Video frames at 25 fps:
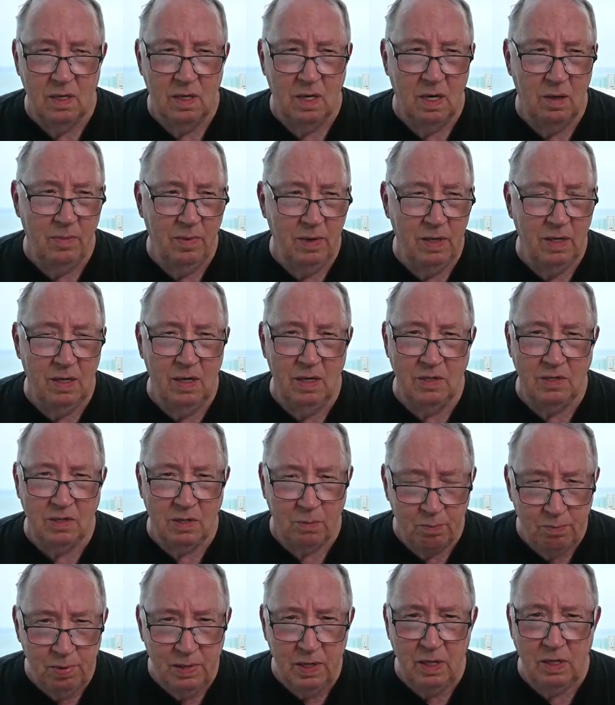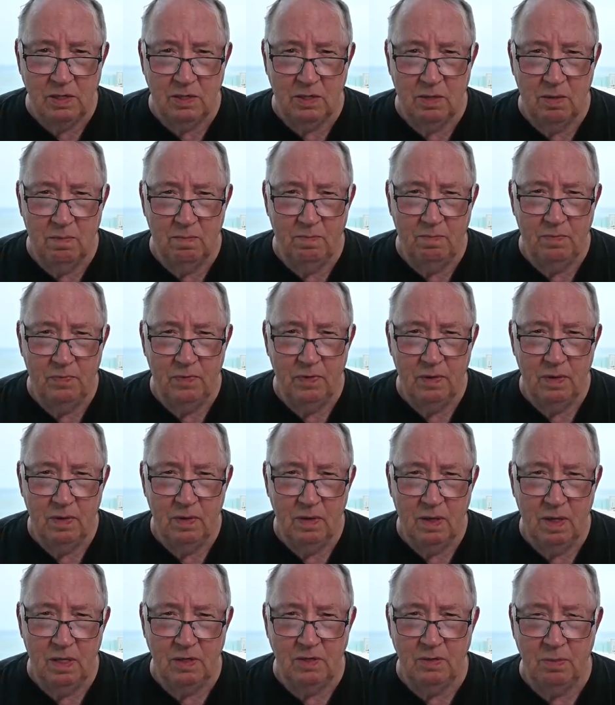I mean, it's a beach.
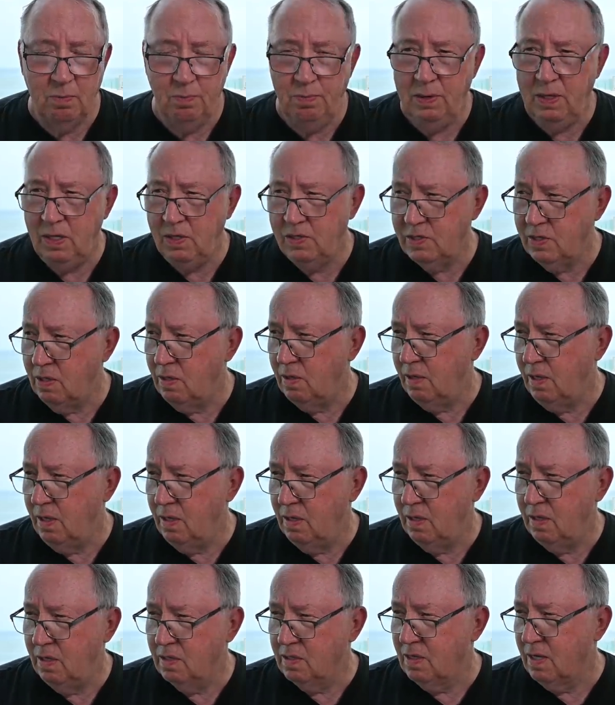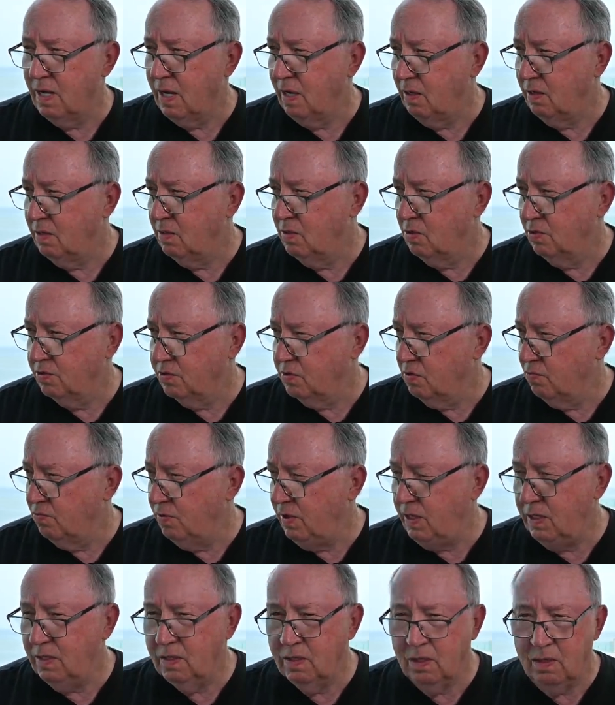It's a beach area. It's like Costa
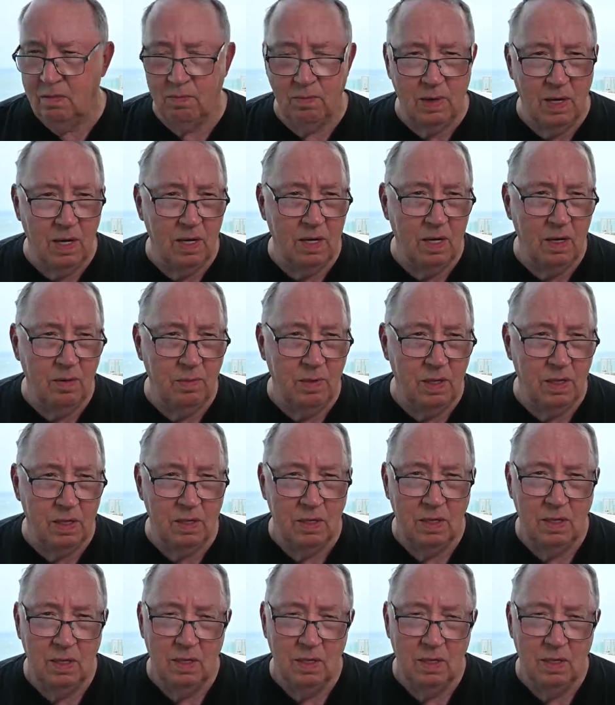Rica and Miami and